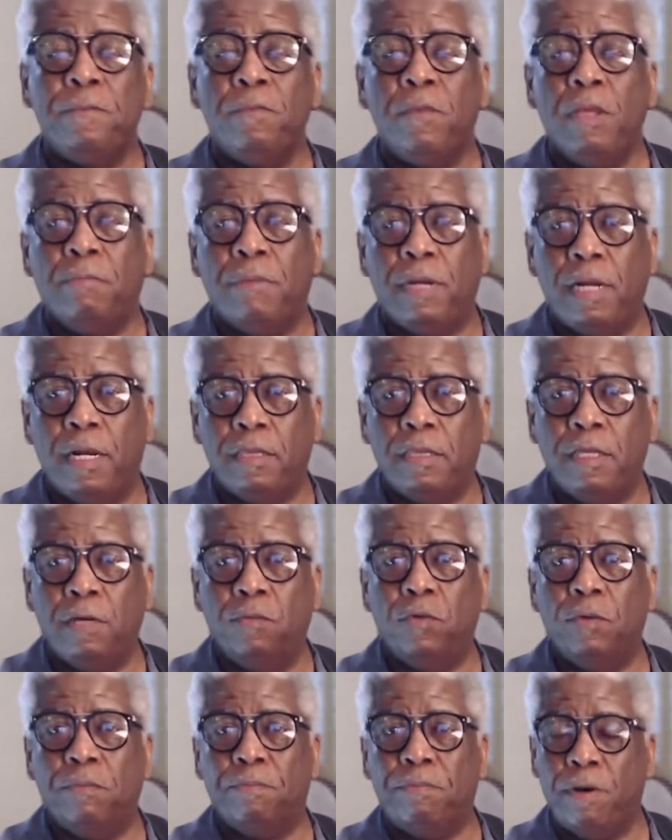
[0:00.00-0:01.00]
But I
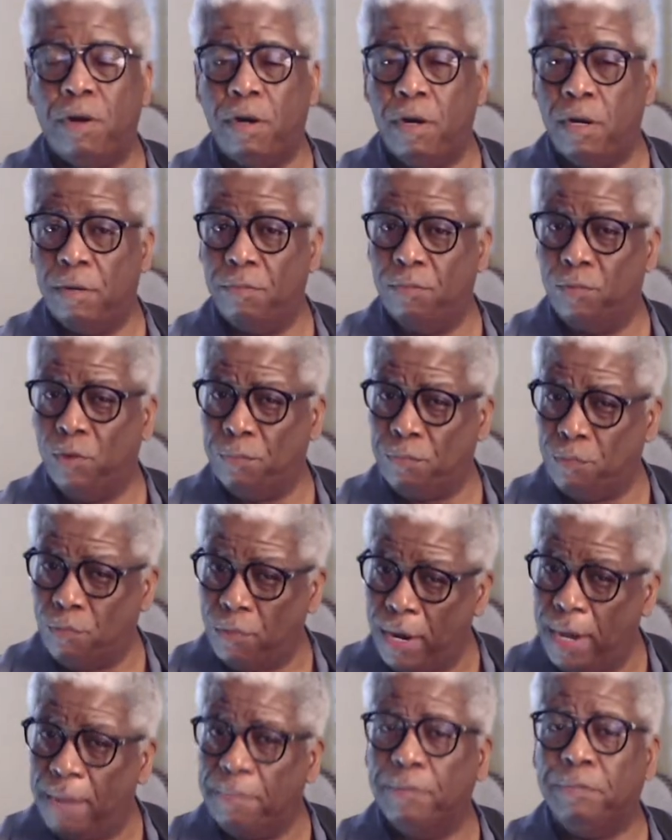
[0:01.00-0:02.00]
think we're
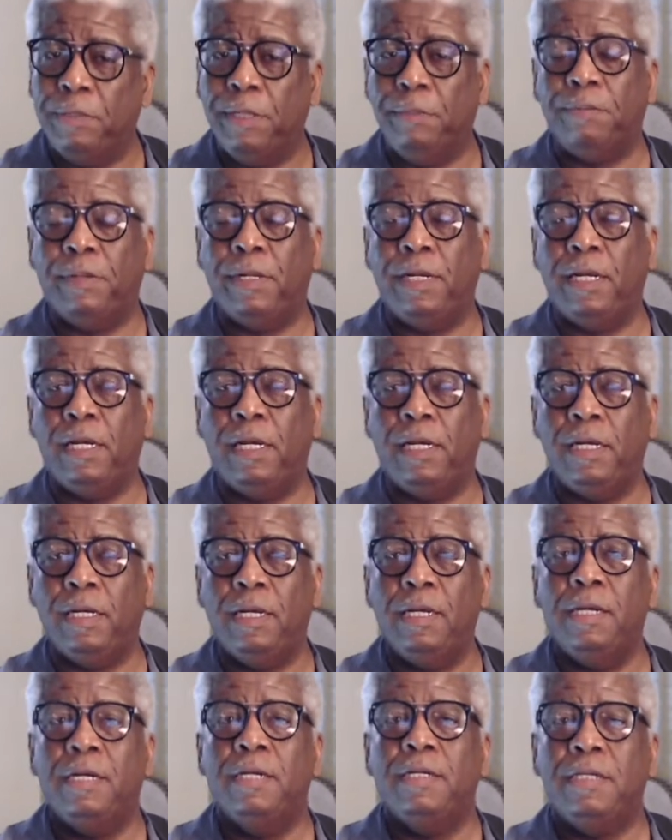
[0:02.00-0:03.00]
probably playing
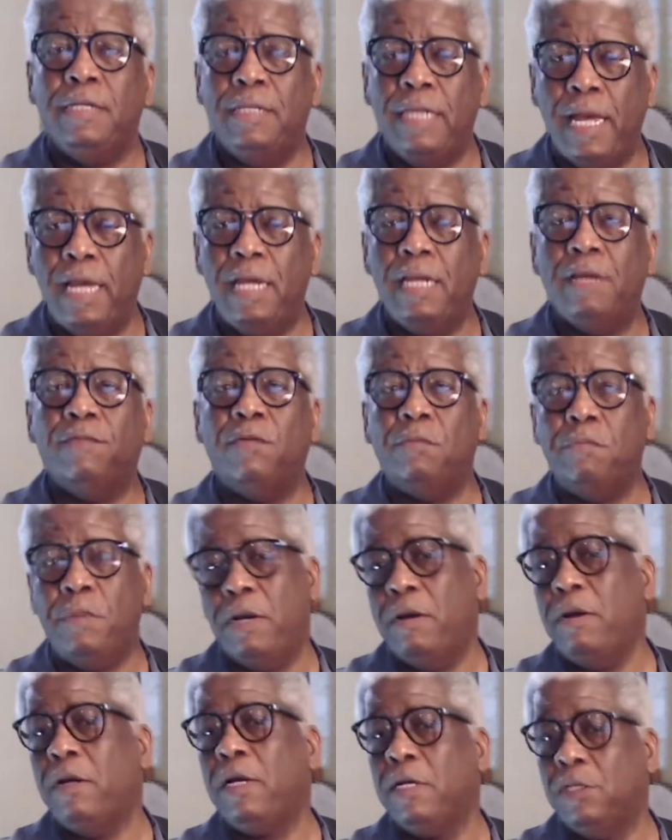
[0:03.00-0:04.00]
Native
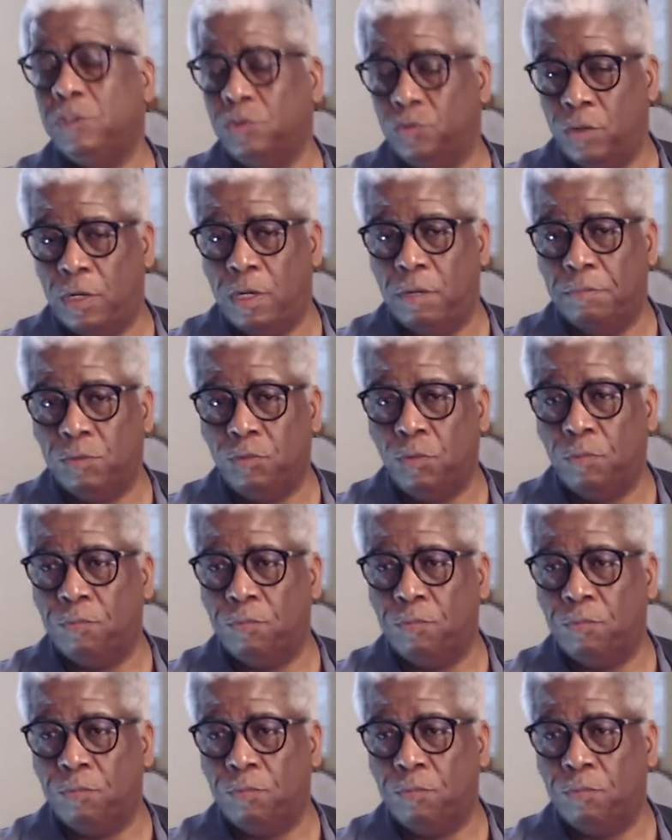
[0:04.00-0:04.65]
American drums.